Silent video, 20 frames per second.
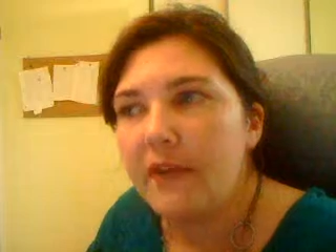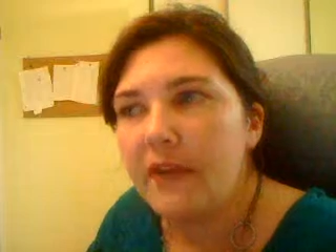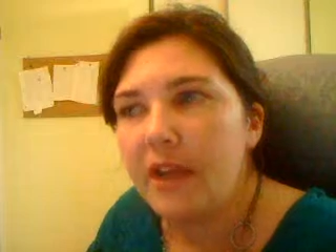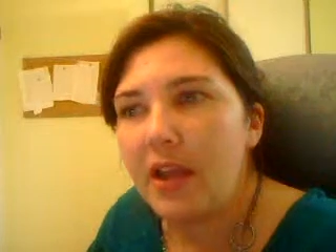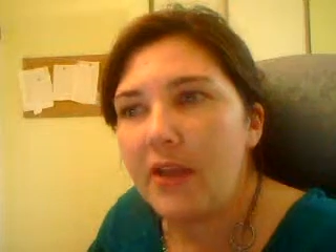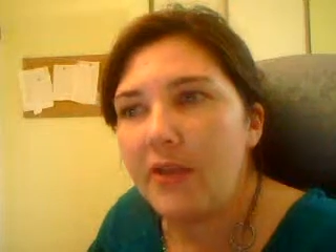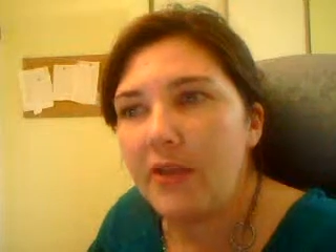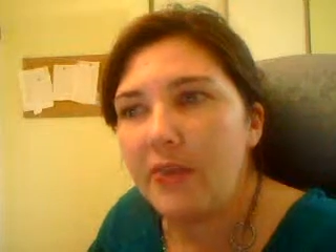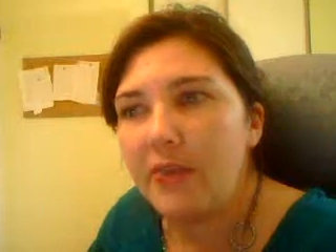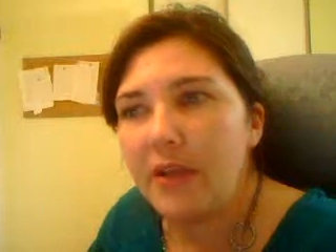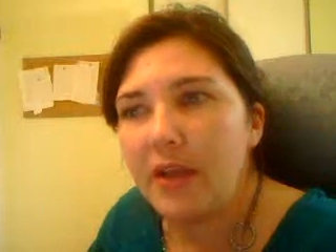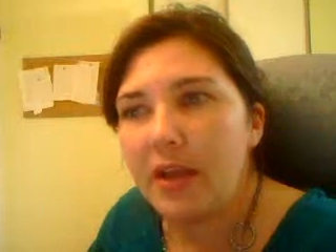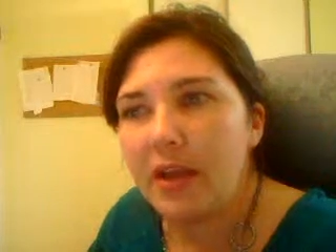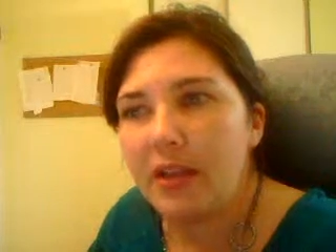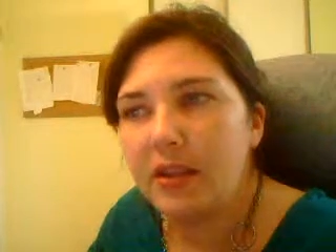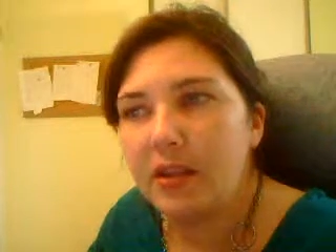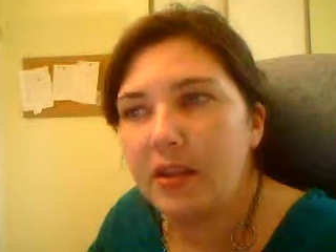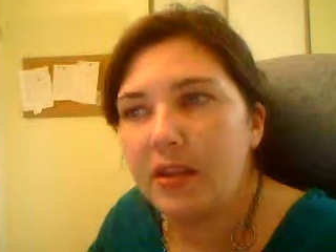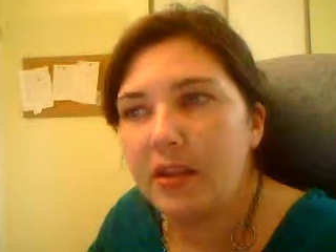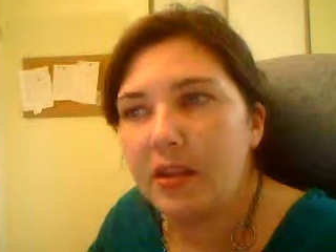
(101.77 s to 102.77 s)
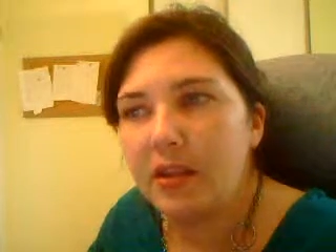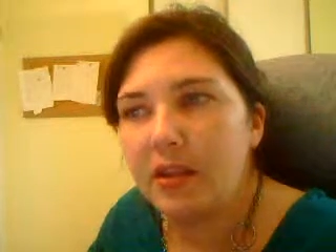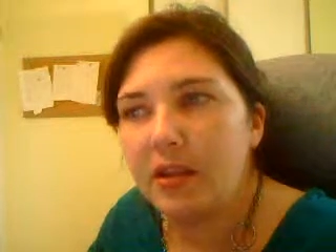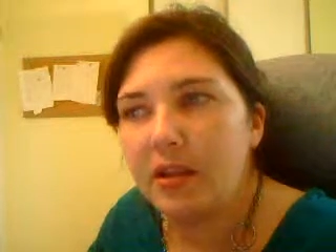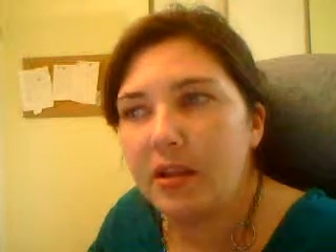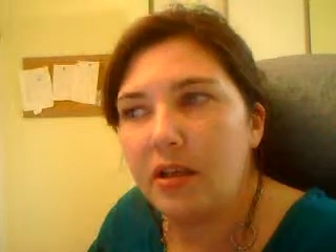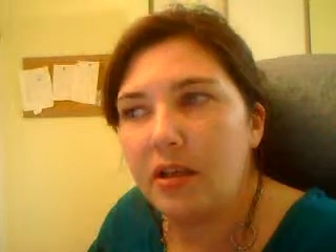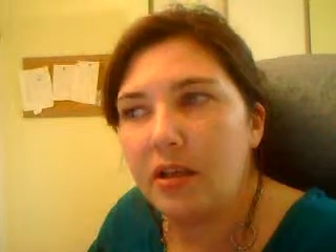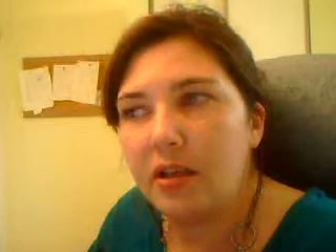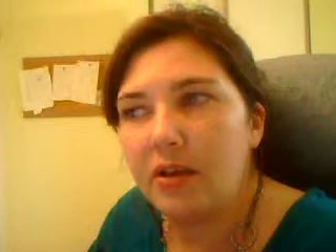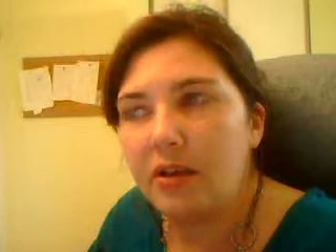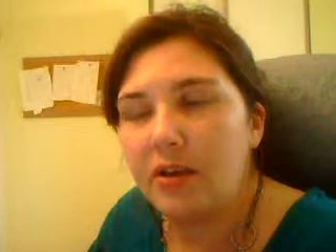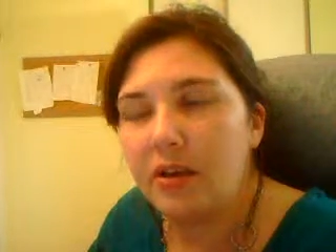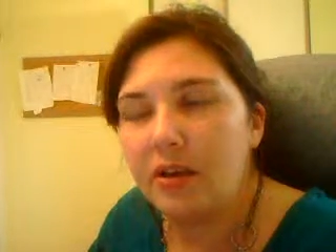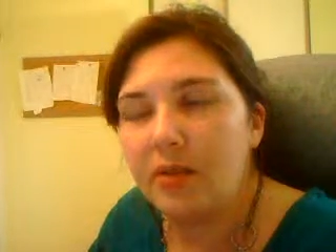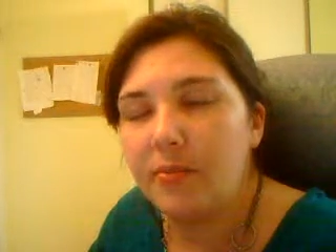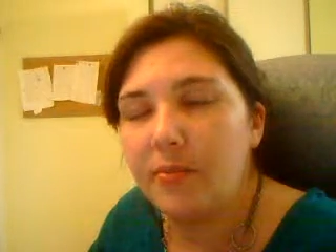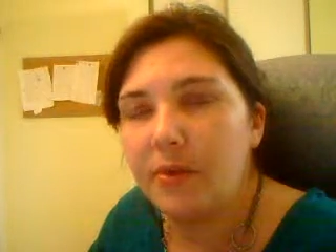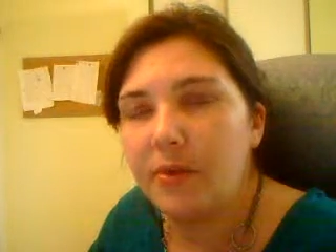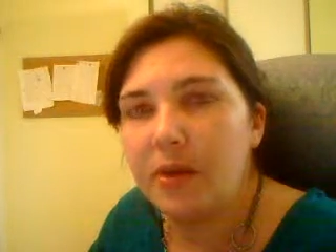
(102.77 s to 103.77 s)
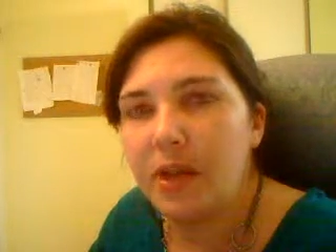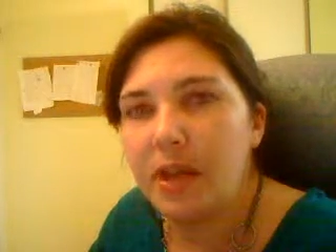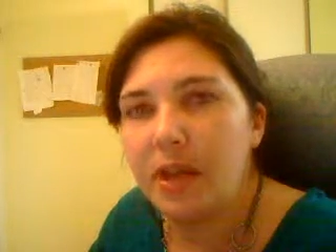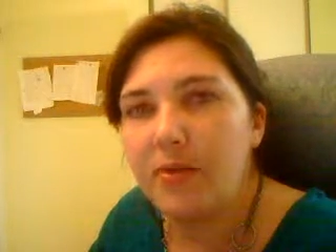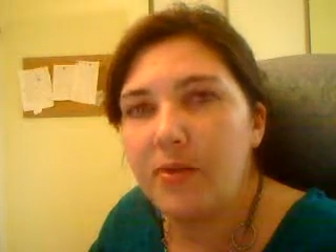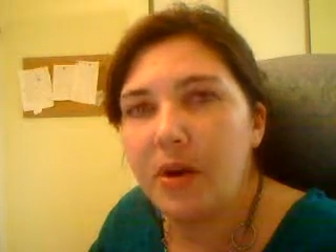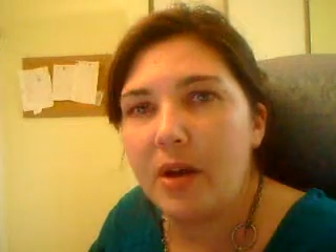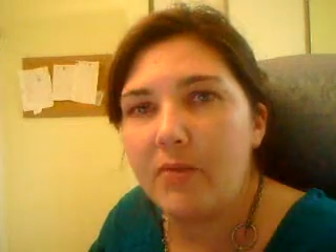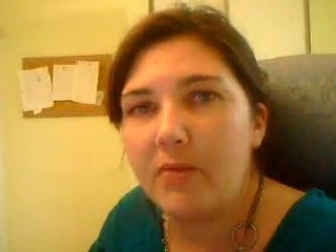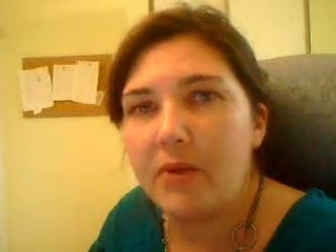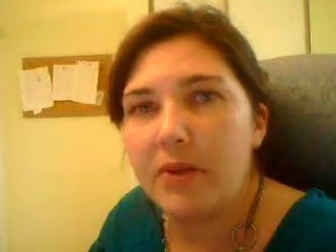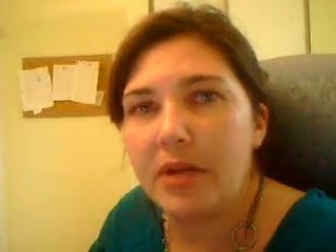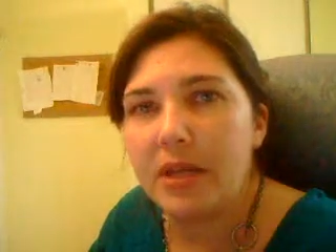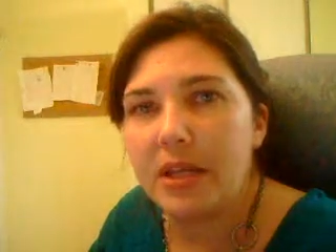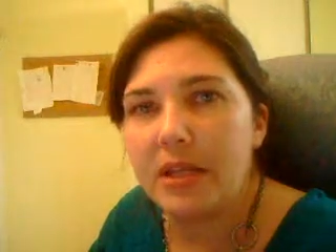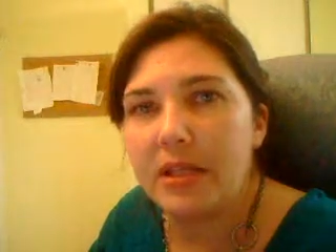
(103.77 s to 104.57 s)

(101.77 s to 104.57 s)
And the other thing I like a lot about Aweber